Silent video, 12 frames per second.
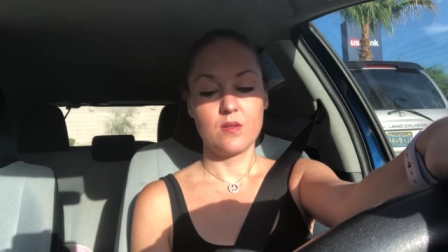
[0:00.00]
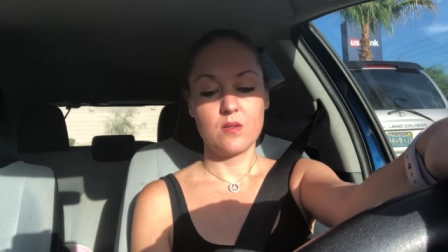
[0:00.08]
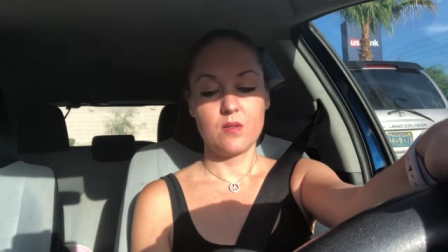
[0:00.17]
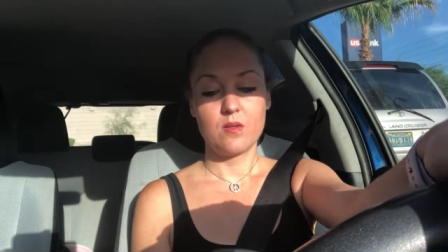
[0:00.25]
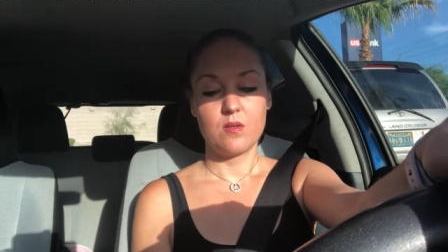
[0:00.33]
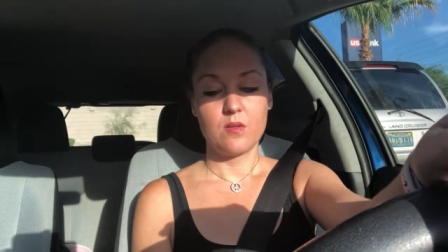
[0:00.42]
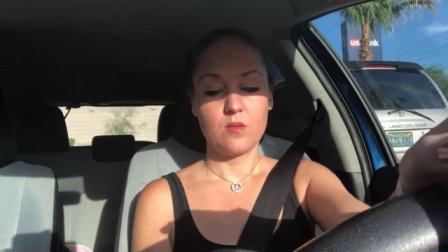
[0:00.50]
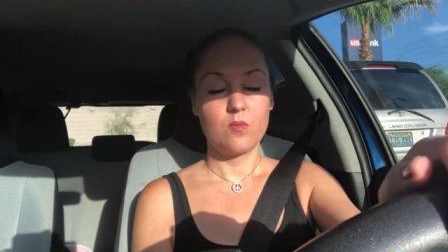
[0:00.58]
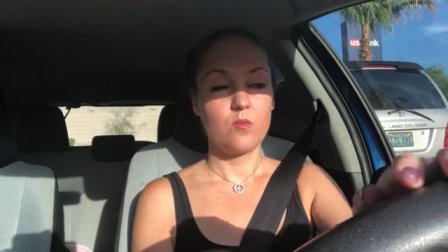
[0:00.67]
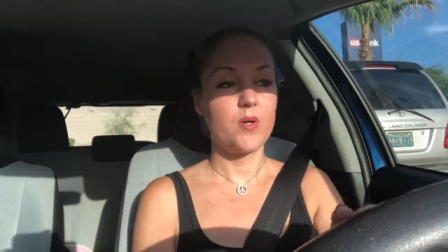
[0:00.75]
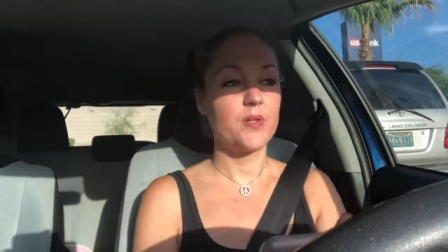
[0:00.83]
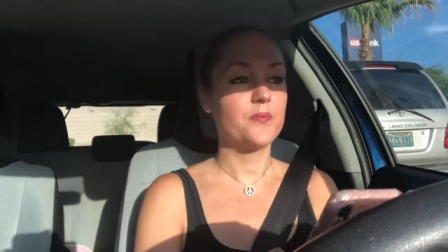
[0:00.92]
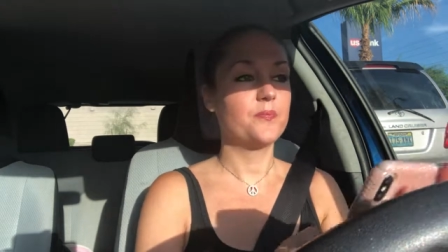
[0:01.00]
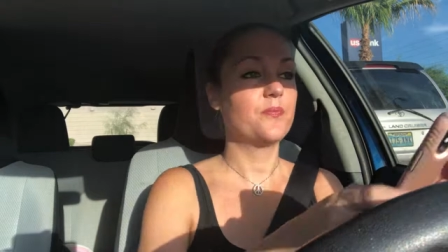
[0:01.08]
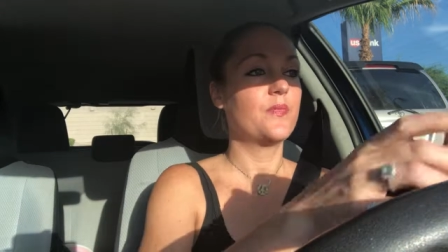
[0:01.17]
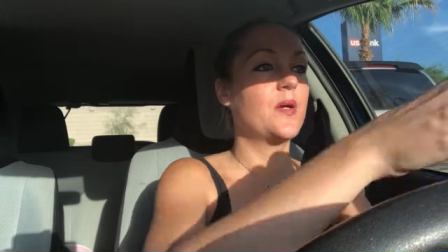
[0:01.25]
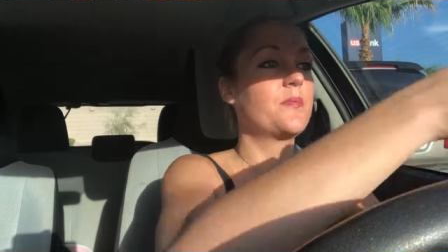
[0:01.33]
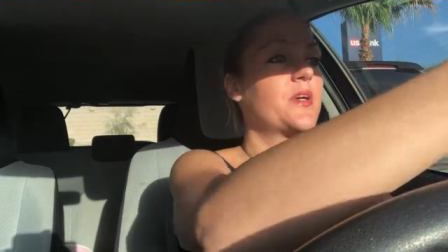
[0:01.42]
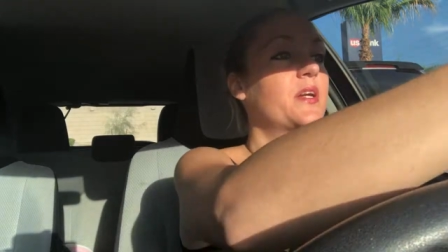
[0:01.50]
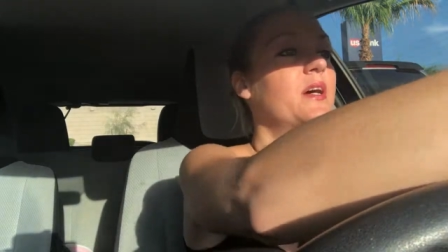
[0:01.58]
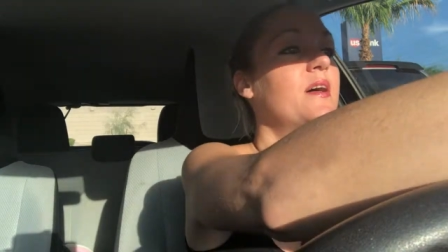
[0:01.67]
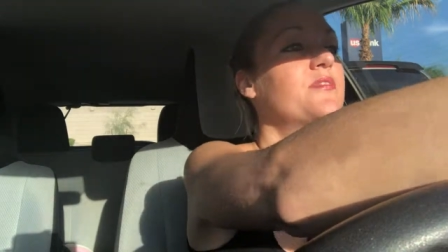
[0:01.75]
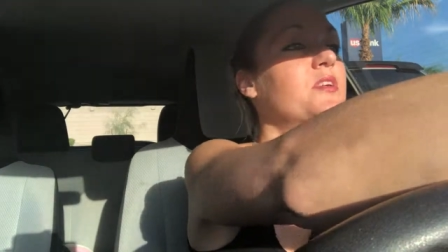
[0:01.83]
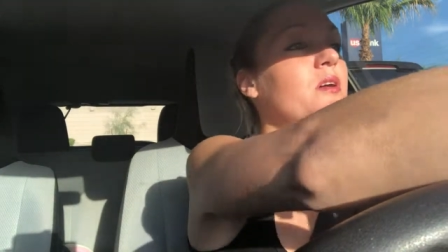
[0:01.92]
Starting well, I'm gonna
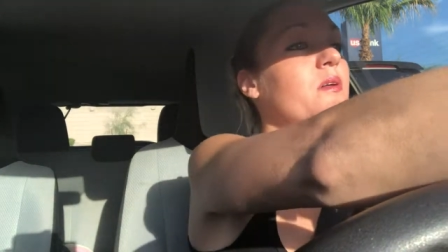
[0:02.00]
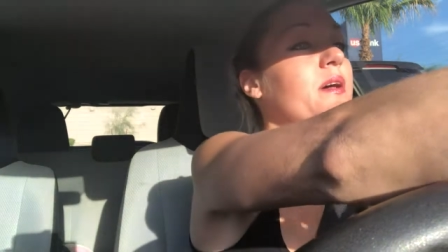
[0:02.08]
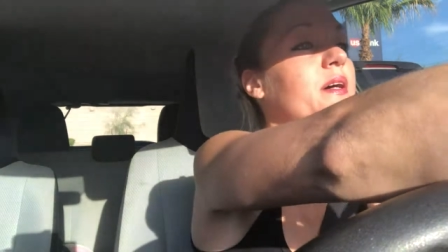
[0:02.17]
have to go